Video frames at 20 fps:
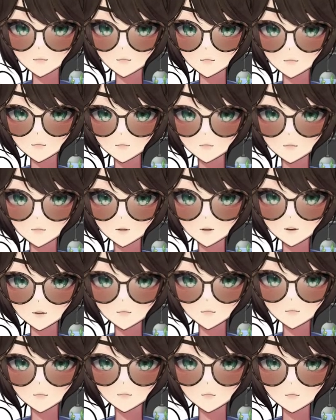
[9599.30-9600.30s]
some like
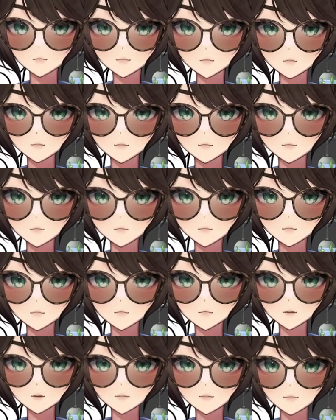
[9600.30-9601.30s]
digital paint by numbers. That'd be
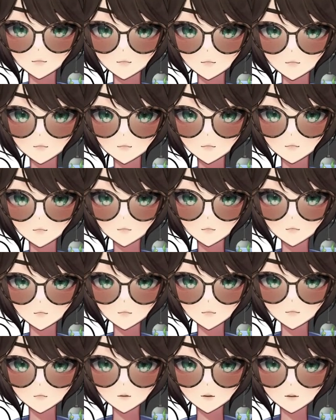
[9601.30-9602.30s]
kind of fun.
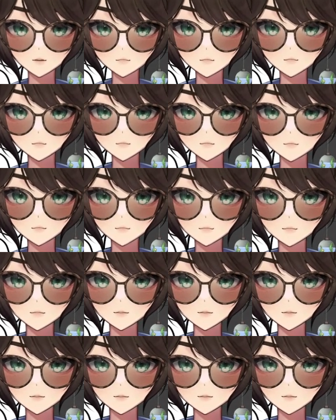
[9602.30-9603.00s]
It'd be kind of fun.